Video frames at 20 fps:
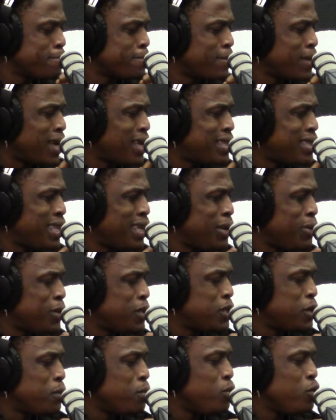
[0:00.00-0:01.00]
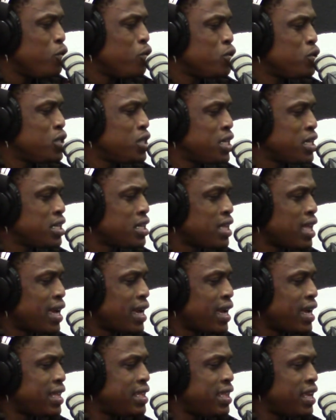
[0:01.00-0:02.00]
I think with the music,
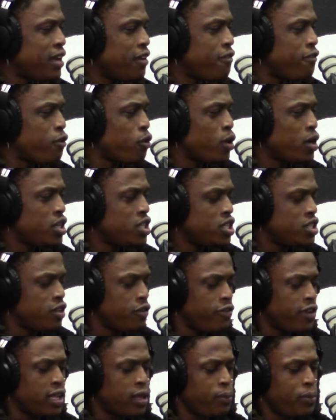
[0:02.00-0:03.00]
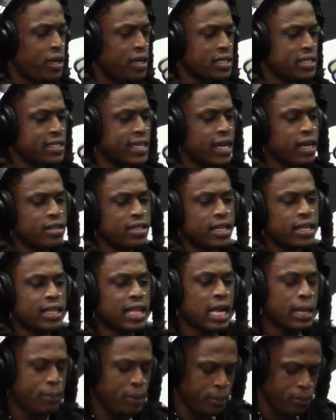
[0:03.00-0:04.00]
like, I think Florida just developing a sound that a
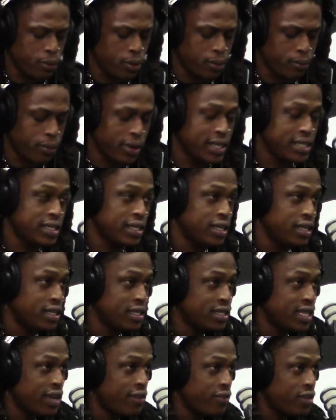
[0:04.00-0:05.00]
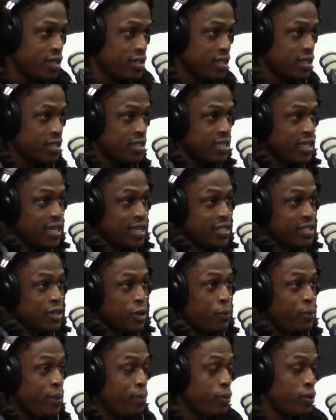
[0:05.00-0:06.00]
lot of people embracing and is having a success. So
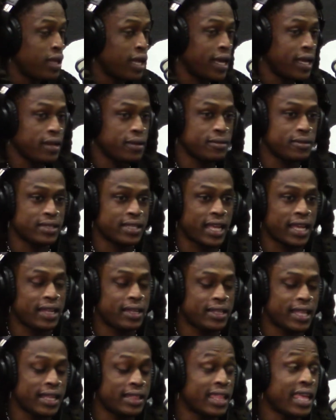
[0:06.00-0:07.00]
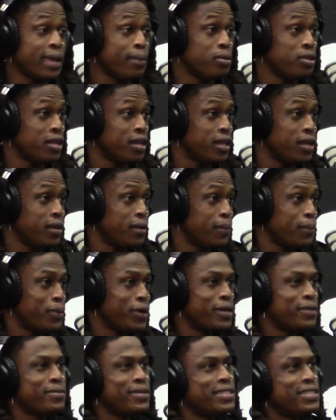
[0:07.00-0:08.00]
people, like, they labeling it.
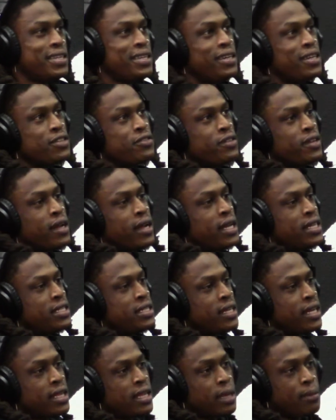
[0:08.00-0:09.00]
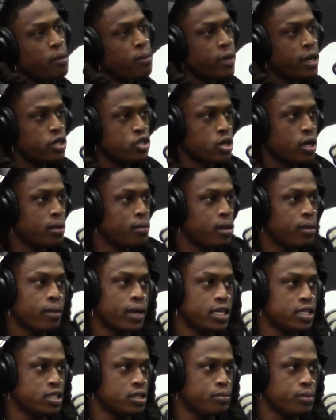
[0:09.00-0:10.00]
But in 10 years from now, that label might drop. It
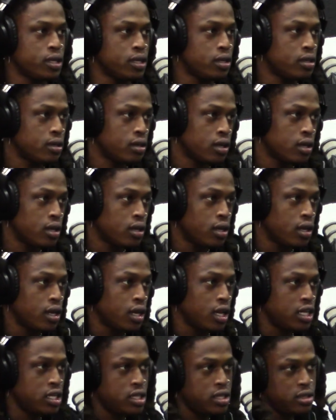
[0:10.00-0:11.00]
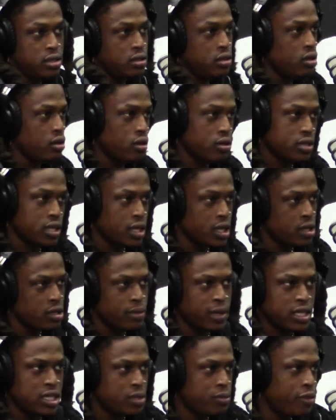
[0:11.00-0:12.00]
might just be, you know what I'm saying? This
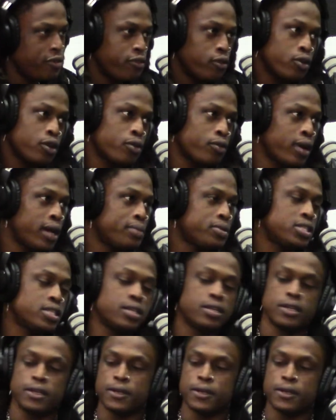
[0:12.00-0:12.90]
might just be Florida rap shit.